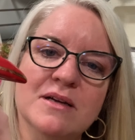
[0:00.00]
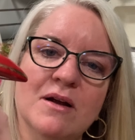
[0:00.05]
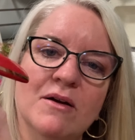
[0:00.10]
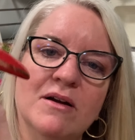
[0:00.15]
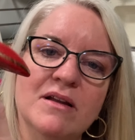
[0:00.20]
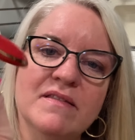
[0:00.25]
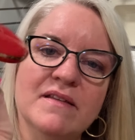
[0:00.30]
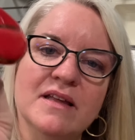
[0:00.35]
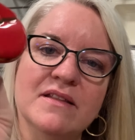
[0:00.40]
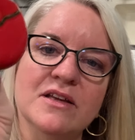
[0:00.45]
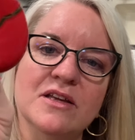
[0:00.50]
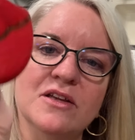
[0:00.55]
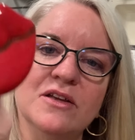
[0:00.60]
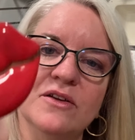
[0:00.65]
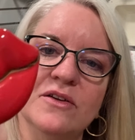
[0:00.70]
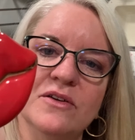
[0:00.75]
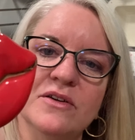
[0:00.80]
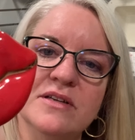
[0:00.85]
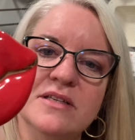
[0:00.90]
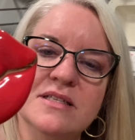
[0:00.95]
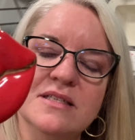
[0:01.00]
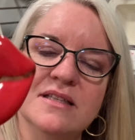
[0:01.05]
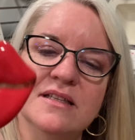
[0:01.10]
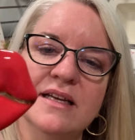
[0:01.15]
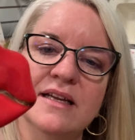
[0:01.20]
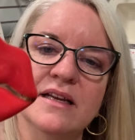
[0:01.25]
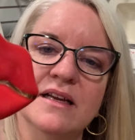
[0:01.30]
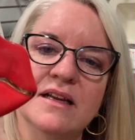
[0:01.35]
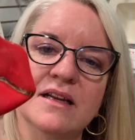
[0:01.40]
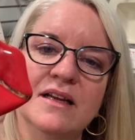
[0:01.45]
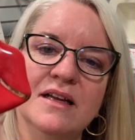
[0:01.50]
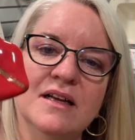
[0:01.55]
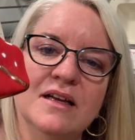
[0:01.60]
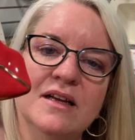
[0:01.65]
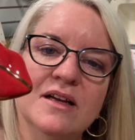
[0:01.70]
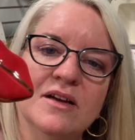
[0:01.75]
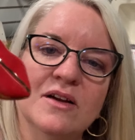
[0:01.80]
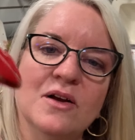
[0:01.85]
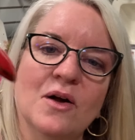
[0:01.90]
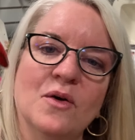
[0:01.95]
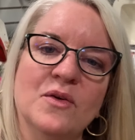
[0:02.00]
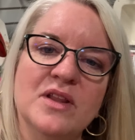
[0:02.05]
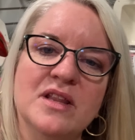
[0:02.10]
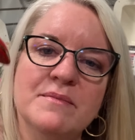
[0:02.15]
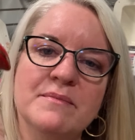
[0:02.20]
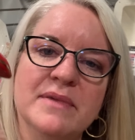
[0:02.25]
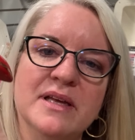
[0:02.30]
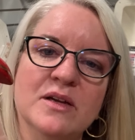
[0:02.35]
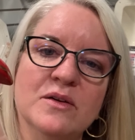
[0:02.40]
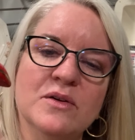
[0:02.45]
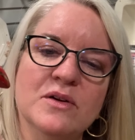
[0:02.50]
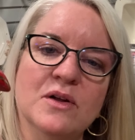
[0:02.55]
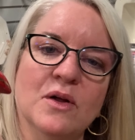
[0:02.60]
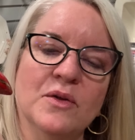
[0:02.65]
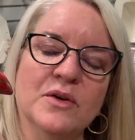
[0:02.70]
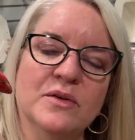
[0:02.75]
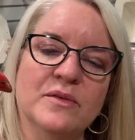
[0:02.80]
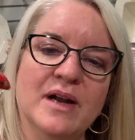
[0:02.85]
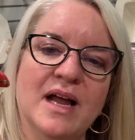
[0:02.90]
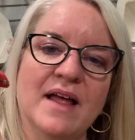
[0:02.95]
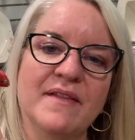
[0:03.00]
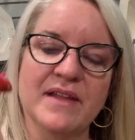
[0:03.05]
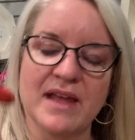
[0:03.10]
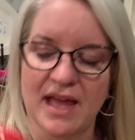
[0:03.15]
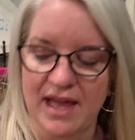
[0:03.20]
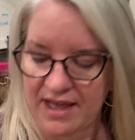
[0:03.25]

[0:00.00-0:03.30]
Aren't they the cutest? They gold in the middle, gold around the